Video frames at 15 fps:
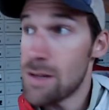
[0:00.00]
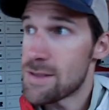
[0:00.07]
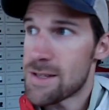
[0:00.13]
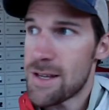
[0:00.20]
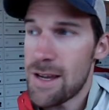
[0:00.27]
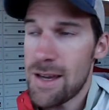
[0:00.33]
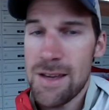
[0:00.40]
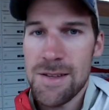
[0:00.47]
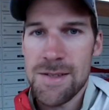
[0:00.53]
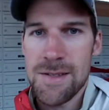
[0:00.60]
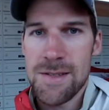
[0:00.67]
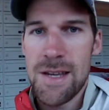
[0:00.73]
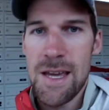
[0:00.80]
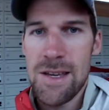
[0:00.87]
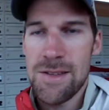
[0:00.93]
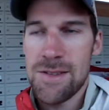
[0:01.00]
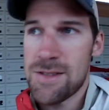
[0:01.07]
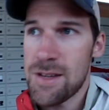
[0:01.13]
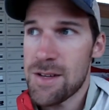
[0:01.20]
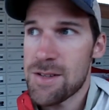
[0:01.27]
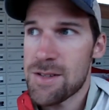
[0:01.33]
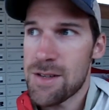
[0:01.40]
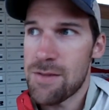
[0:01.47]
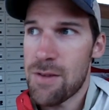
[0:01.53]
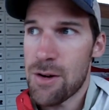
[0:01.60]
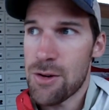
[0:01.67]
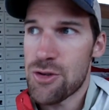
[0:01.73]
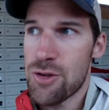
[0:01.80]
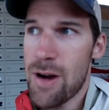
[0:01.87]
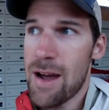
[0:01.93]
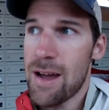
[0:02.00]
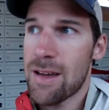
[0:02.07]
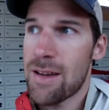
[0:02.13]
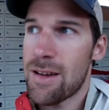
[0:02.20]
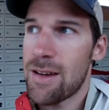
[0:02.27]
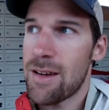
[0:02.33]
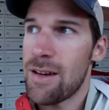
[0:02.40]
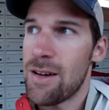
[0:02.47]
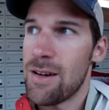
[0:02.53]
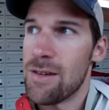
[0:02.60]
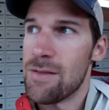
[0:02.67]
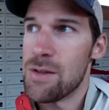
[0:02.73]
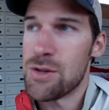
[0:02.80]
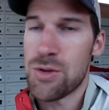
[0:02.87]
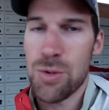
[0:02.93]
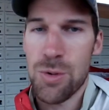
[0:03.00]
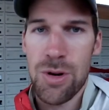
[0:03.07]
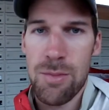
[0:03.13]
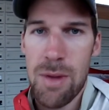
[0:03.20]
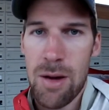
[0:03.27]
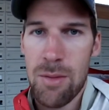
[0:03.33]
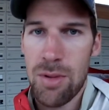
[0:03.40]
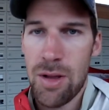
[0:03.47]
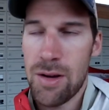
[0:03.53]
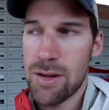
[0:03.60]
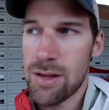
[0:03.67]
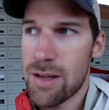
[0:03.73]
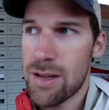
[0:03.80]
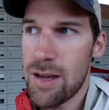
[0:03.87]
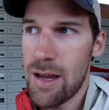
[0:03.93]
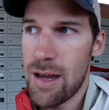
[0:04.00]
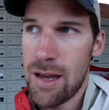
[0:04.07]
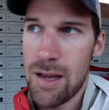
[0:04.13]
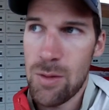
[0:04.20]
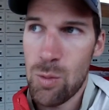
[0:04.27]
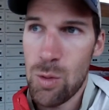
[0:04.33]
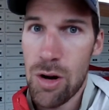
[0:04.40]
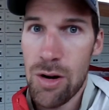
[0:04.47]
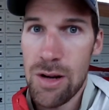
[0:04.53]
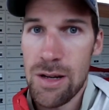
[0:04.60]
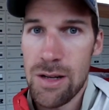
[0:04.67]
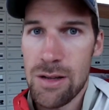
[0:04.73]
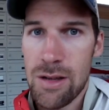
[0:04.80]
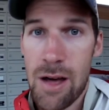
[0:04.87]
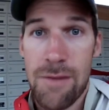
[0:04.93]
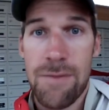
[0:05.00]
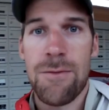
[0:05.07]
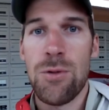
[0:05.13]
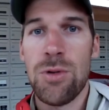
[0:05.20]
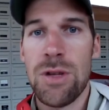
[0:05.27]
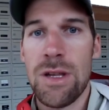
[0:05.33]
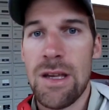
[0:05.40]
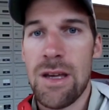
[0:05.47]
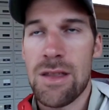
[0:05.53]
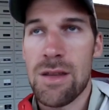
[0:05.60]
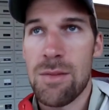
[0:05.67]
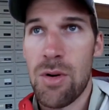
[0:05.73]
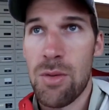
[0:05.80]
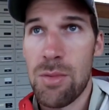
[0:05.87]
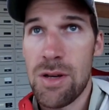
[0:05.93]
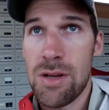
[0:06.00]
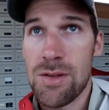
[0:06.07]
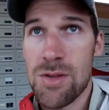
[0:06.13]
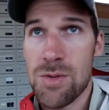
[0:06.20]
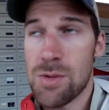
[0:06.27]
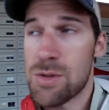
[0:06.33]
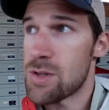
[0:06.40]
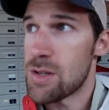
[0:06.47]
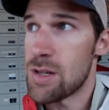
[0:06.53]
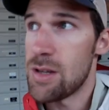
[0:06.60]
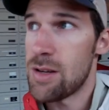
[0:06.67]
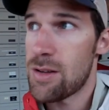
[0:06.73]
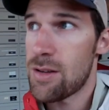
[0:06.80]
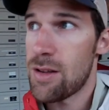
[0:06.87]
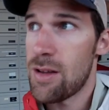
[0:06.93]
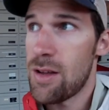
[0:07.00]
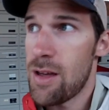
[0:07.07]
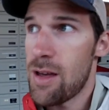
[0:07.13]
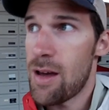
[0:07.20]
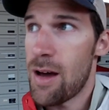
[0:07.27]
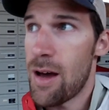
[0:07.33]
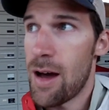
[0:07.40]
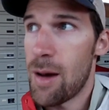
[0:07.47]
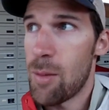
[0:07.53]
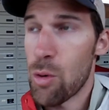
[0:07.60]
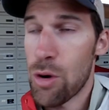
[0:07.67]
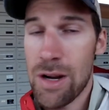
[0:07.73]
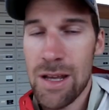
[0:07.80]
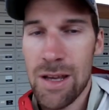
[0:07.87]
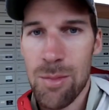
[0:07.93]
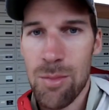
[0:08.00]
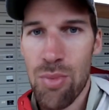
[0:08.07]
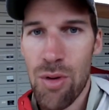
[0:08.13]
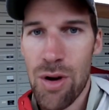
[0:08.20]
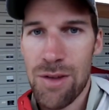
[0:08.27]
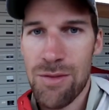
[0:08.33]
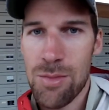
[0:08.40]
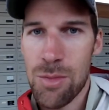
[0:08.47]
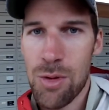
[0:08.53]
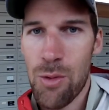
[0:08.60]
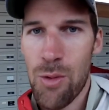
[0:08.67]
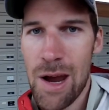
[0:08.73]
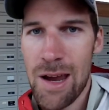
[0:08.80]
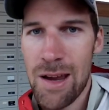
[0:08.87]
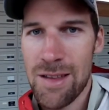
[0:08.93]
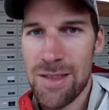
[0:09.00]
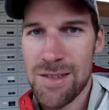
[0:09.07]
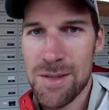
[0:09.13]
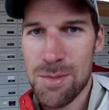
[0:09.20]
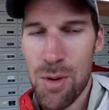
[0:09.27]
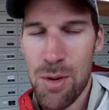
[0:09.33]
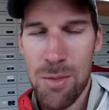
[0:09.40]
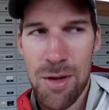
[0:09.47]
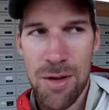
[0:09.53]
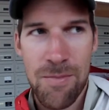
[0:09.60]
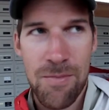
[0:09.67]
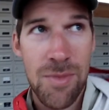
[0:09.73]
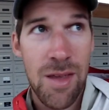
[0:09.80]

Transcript: Today is day six of our trek of the Tour du Mont Blanc, and we are in La Fouly at the moment in Switzerland. Um, we're getting a break from the rain at this moment.